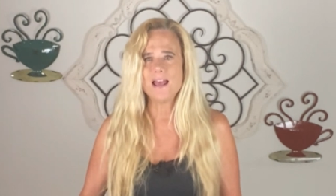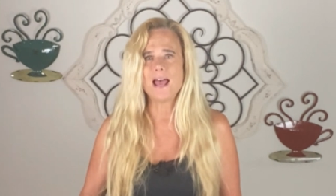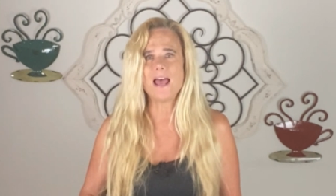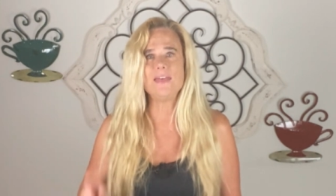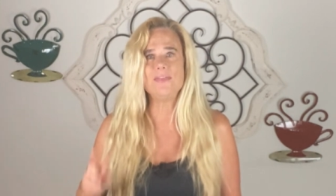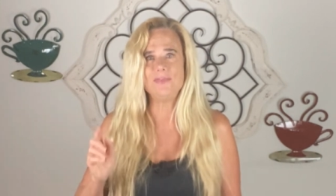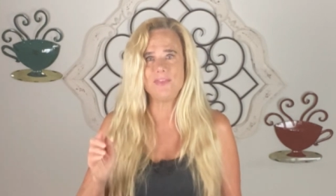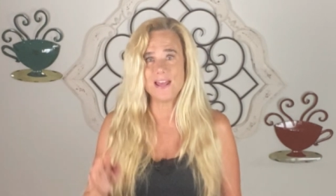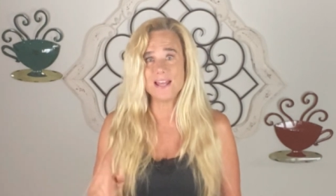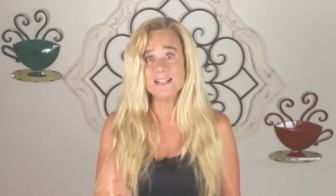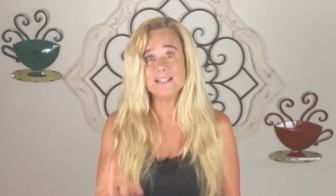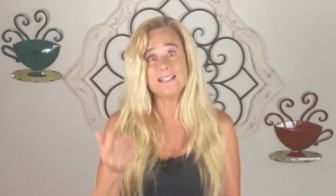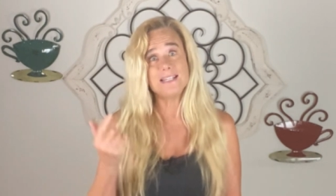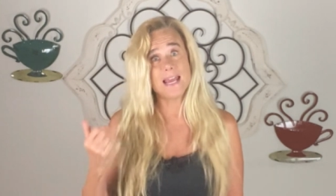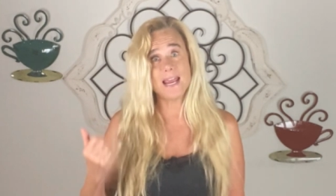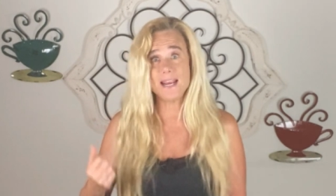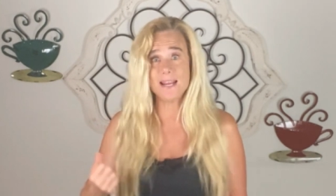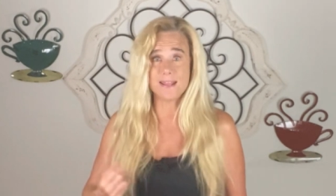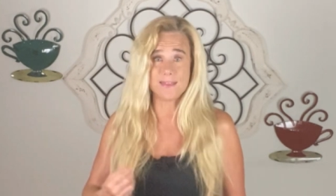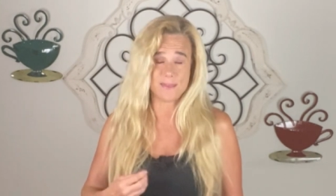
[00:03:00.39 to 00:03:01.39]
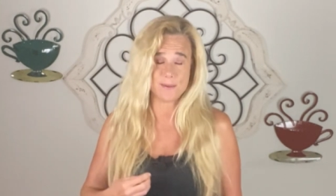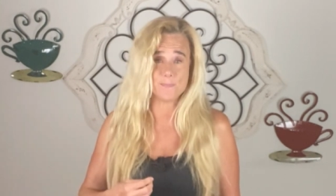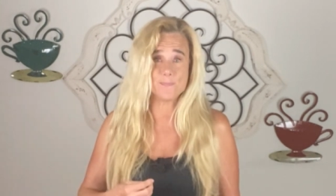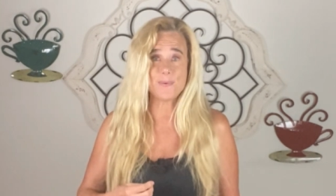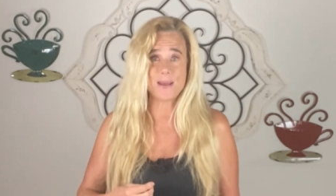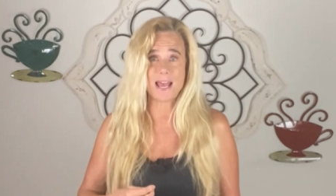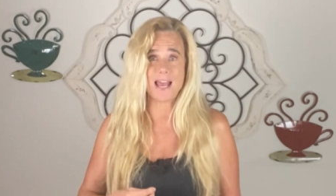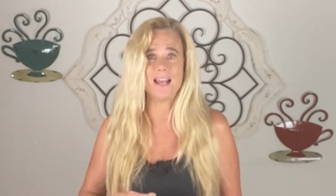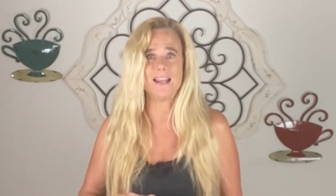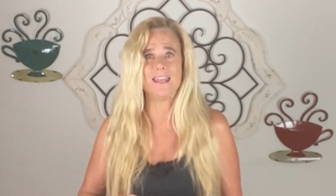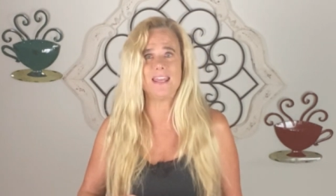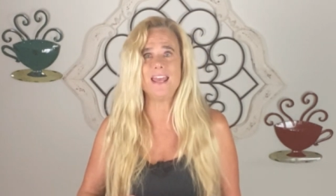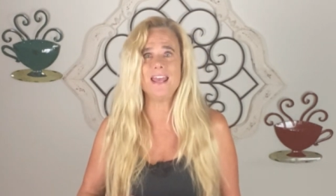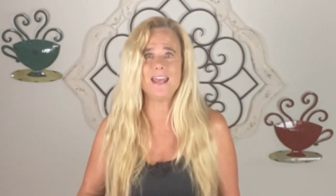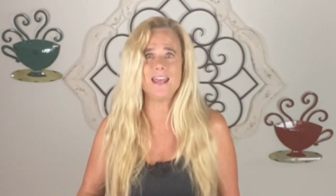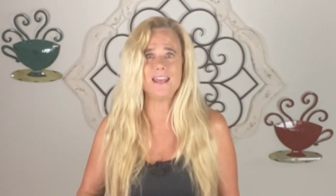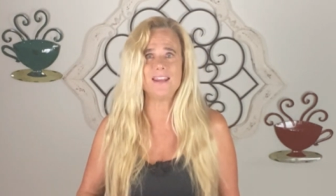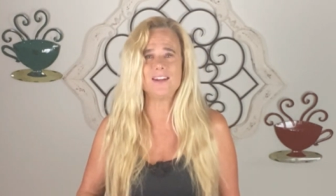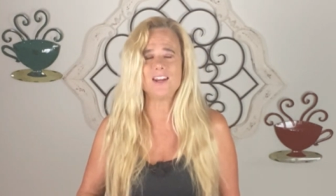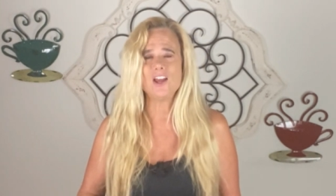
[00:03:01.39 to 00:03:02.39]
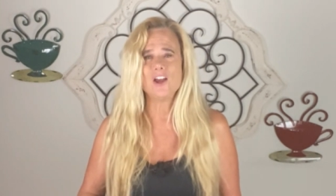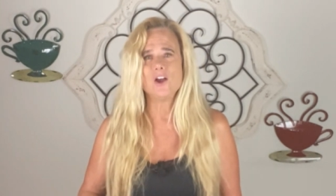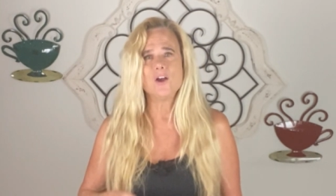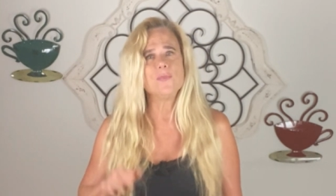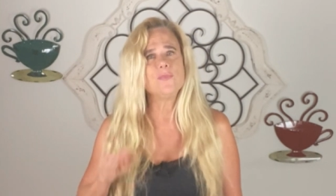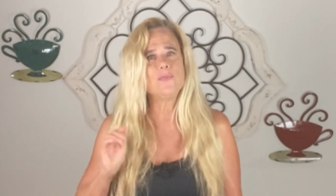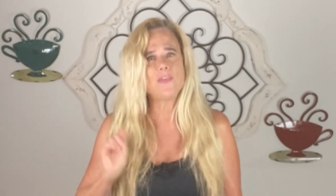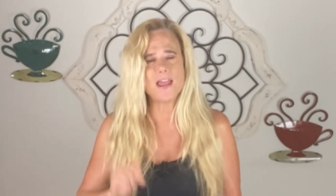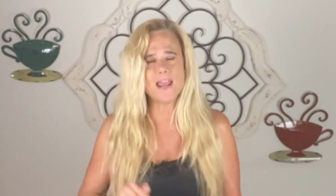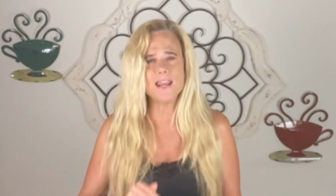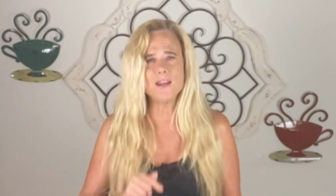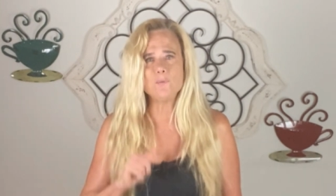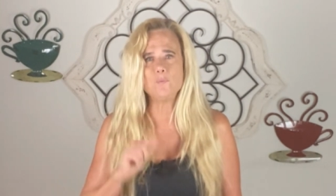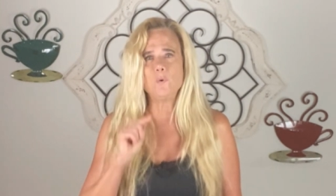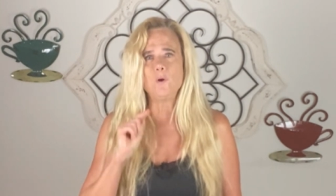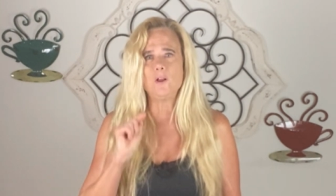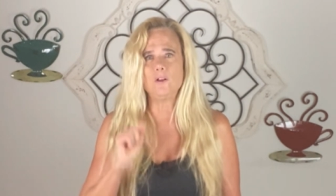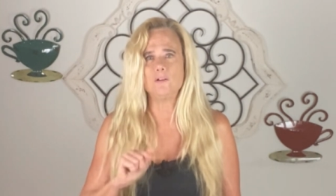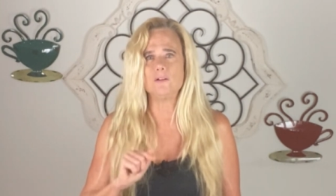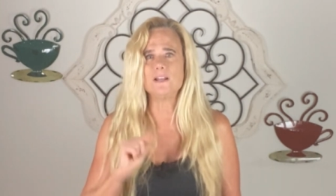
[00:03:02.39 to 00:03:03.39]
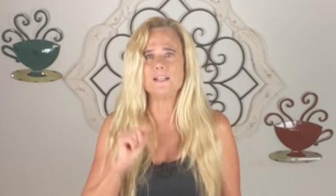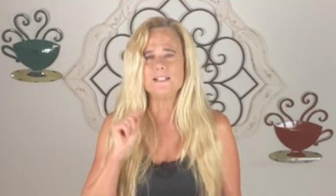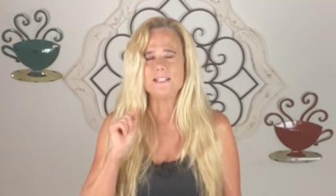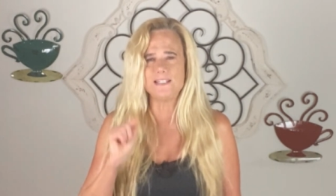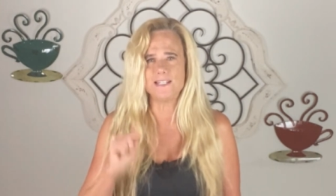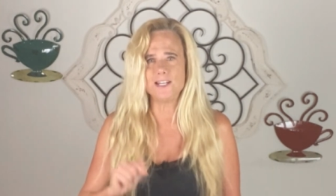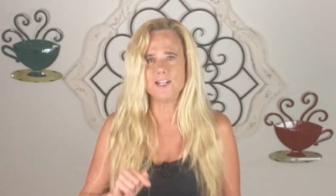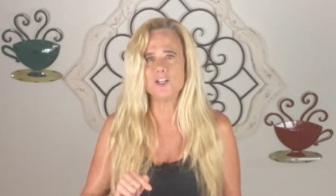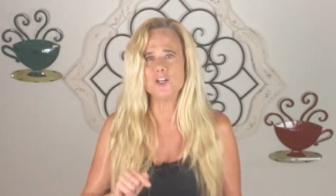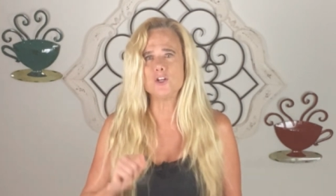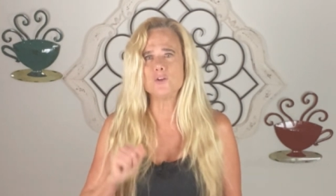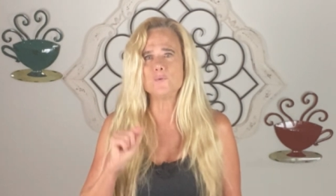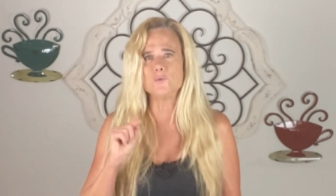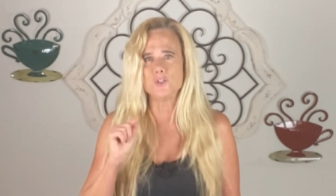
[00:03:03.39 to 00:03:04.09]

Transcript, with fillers: and then take them back in, they will continue